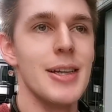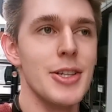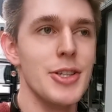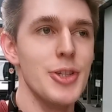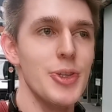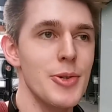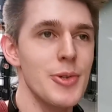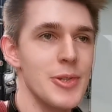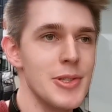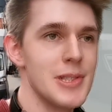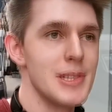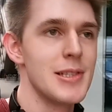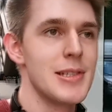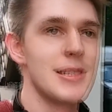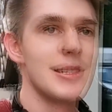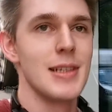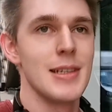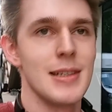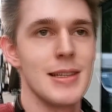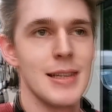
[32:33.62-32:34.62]

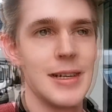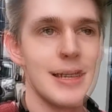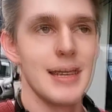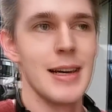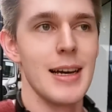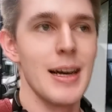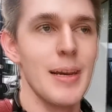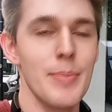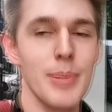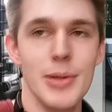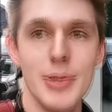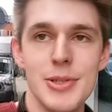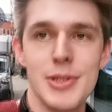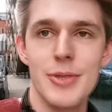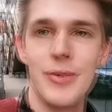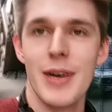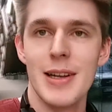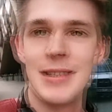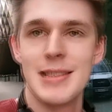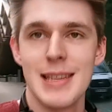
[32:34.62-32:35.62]
used a
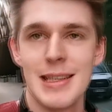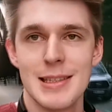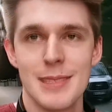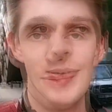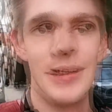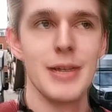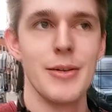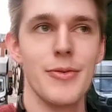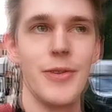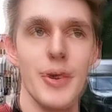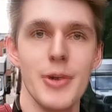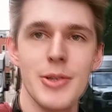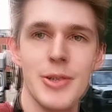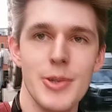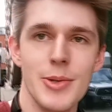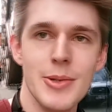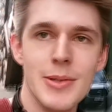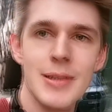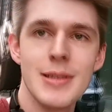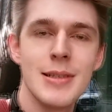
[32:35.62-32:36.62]
Bluetooth headset to make a phone
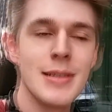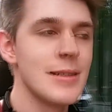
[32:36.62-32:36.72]
call?